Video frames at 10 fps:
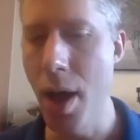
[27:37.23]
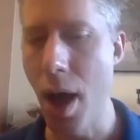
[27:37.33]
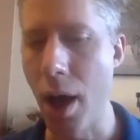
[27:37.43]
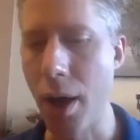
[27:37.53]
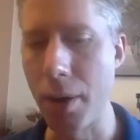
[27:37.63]

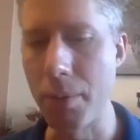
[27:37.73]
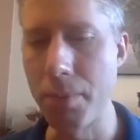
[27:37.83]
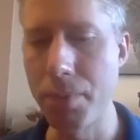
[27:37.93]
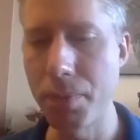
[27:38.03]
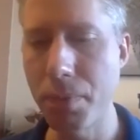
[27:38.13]

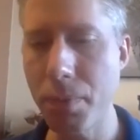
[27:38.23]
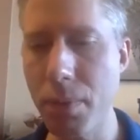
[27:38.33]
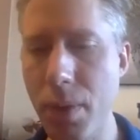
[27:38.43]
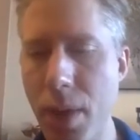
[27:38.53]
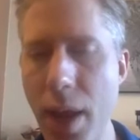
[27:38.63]
Um,
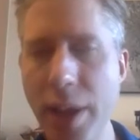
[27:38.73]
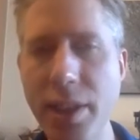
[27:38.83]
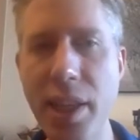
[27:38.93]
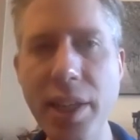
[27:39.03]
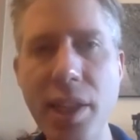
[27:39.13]

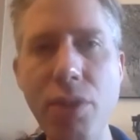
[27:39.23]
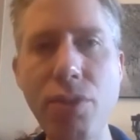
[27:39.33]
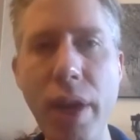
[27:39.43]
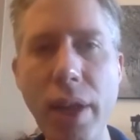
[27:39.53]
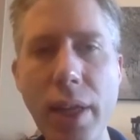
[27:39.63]
it's
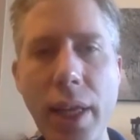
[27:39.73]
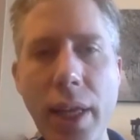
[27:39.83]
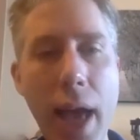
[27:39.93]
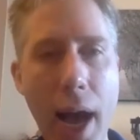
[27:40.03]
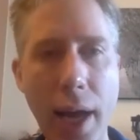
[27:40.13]

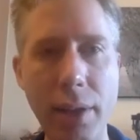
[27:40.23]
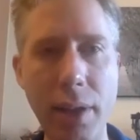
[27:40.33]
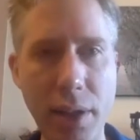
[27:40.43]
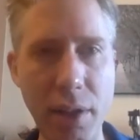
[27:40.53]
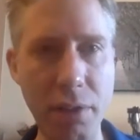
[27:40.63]
really
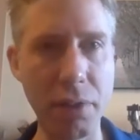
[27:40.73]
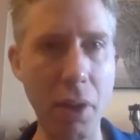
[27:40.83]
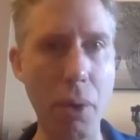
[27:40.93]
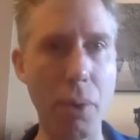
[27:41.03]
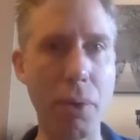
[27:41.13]
cognitive
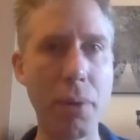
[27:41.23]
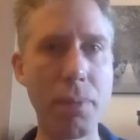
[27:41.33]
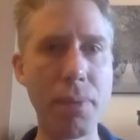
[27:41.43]
load.